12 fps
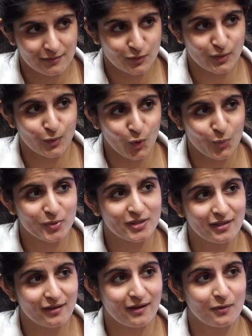You can open
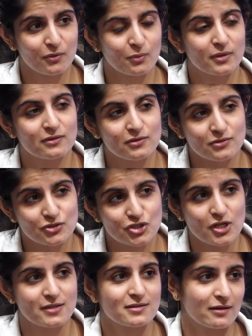the account with
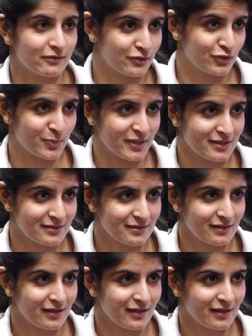just 100 rupees.